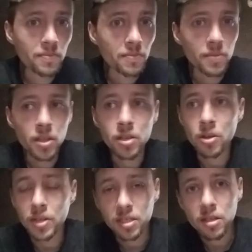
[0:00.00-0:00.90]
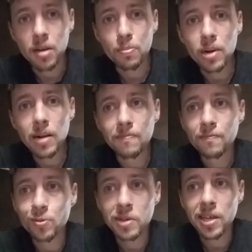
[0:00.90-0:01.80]
you know, that's not a problem
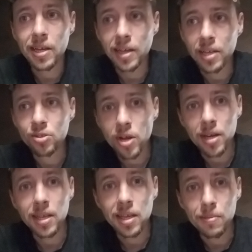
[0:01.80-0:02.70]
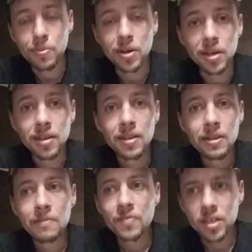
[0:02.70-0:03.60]
for me. I try to keep a
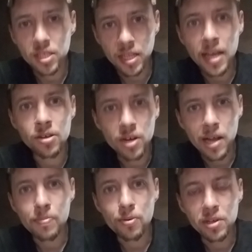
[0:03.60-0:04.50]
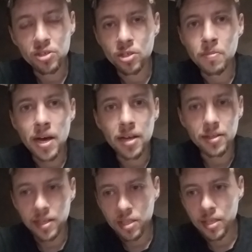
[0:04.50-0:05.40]
standard operational model
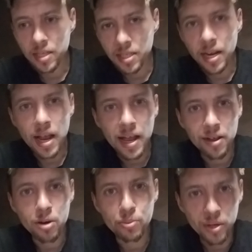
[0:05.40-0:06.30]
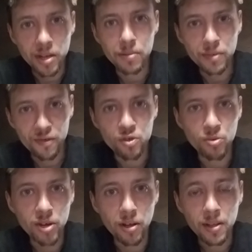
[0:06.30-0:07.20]
that's at a high RPM, if you
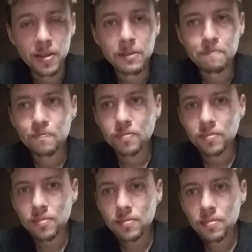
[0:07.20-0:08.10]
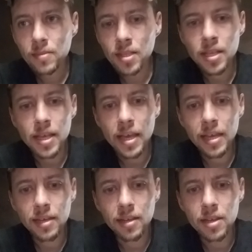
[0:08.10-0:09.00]
will.
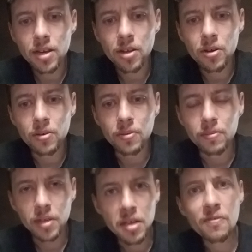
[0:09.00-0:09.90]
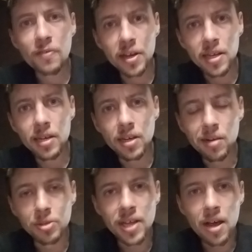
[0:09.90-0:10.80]
And, you know, if I need to
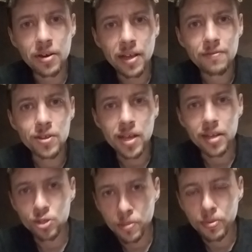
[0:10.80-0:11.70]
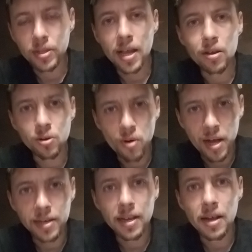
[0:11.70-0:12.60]
double down after that, triple down,
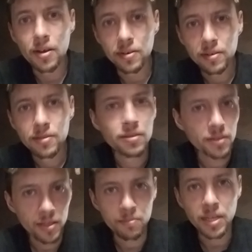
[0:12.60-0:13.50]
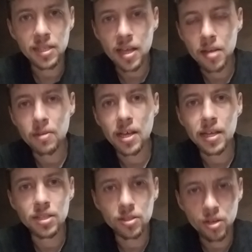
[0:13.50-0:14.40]
quad down in my
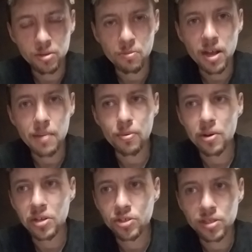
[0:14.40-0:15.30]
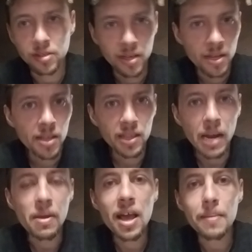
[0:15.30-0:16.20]
timelines in terms of my operation, then
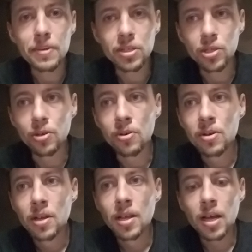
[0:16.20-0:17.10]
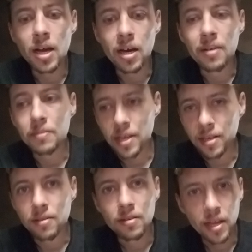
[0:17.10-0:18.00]
I'm happy to.
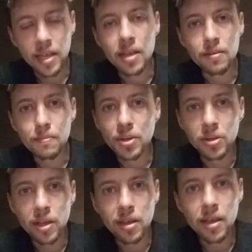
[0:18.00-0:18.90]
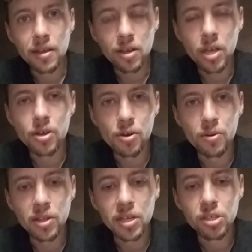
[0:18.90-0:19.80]
And again, building a good
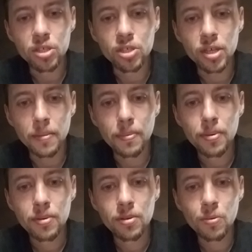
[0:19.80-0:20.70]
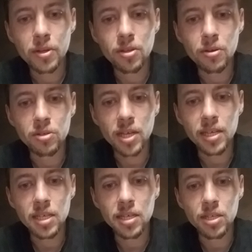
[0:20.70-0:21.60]
relationship with those
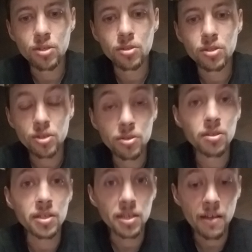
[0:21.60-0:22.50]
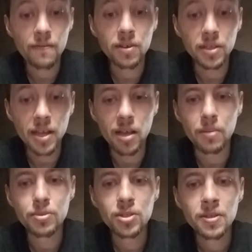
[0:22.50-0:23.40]
ideas certainly definitely helps.